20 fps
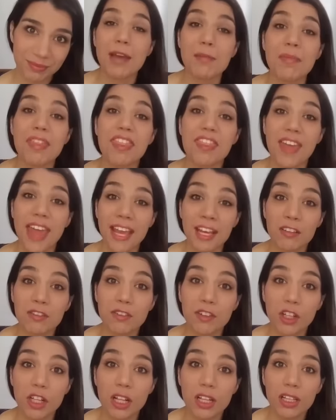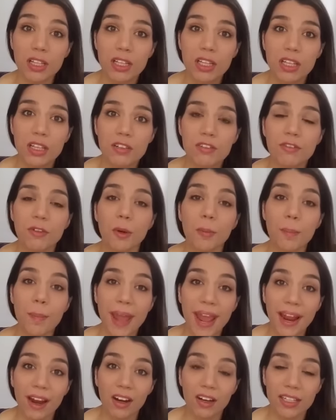I'm thankful for
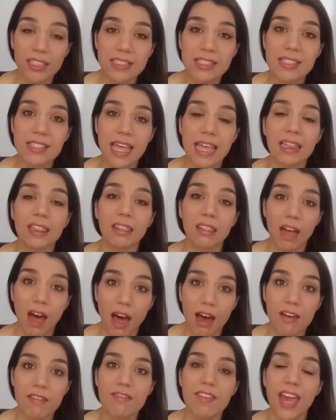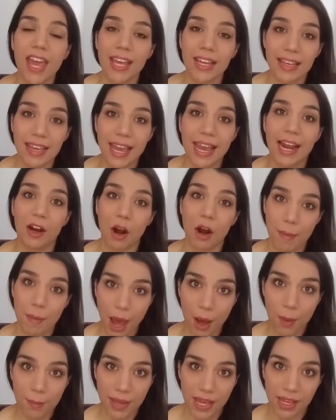parents that love and care
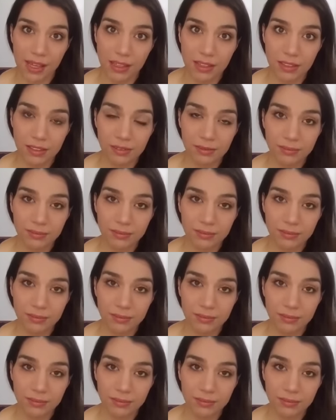about me.